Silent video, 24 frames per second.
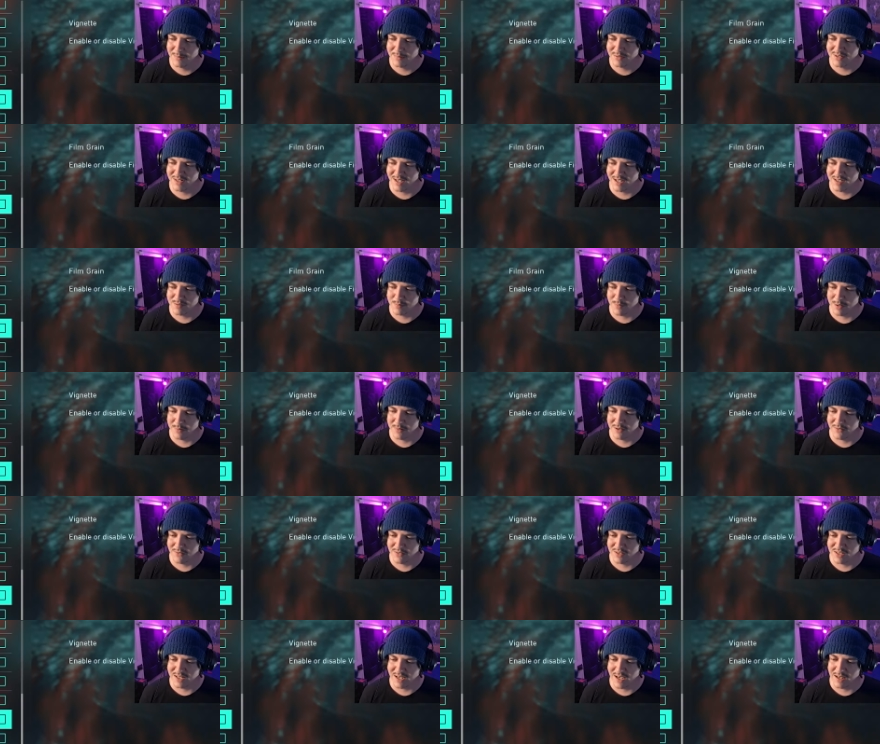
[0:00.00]
besides maybe the
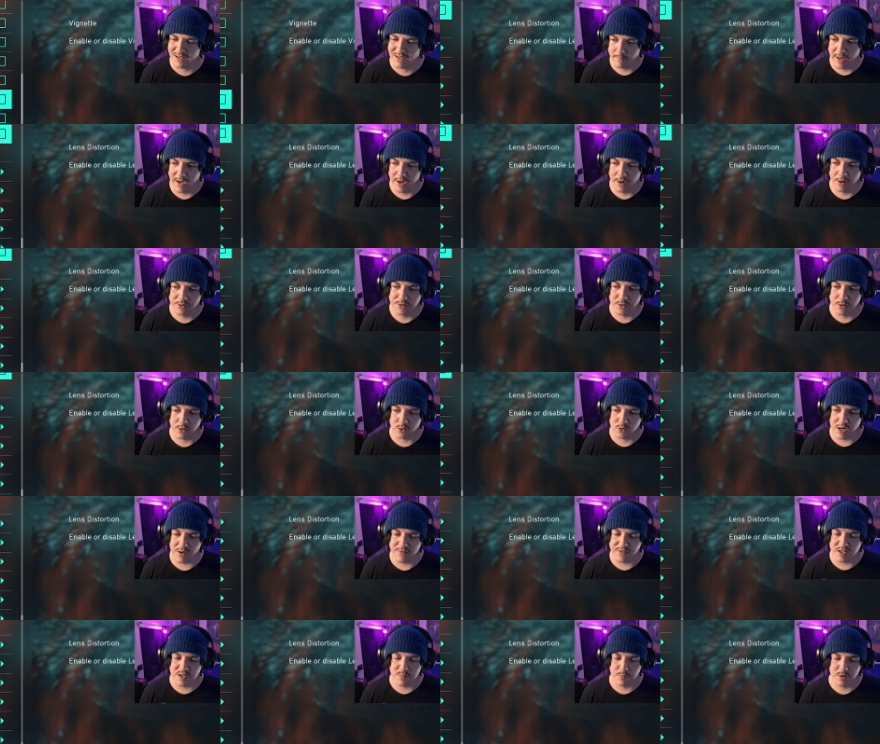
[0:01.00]
vignette. Now onto the
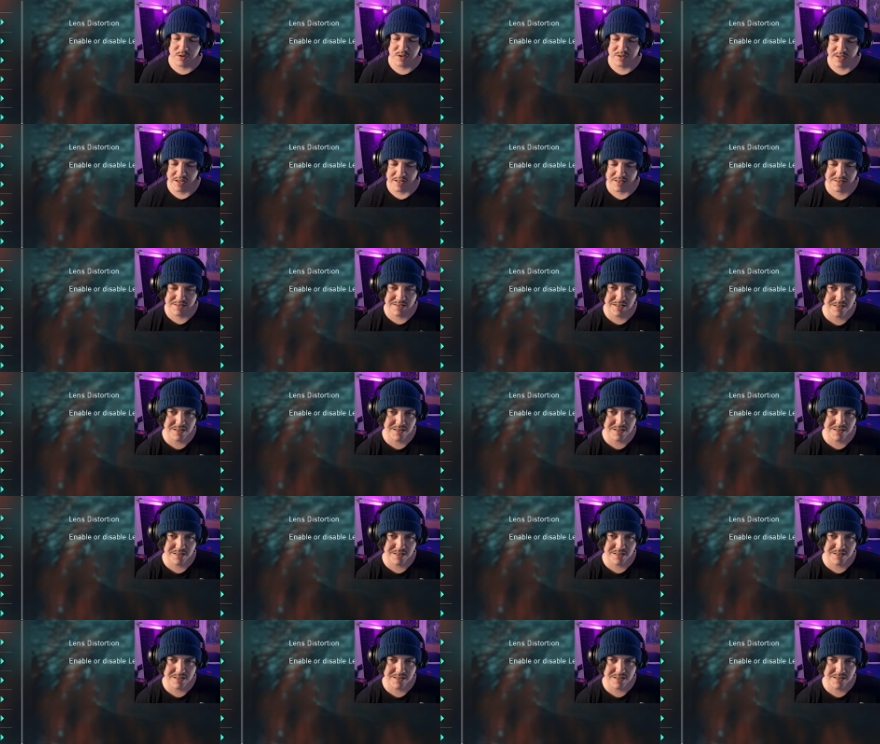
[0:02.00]
graphics presets.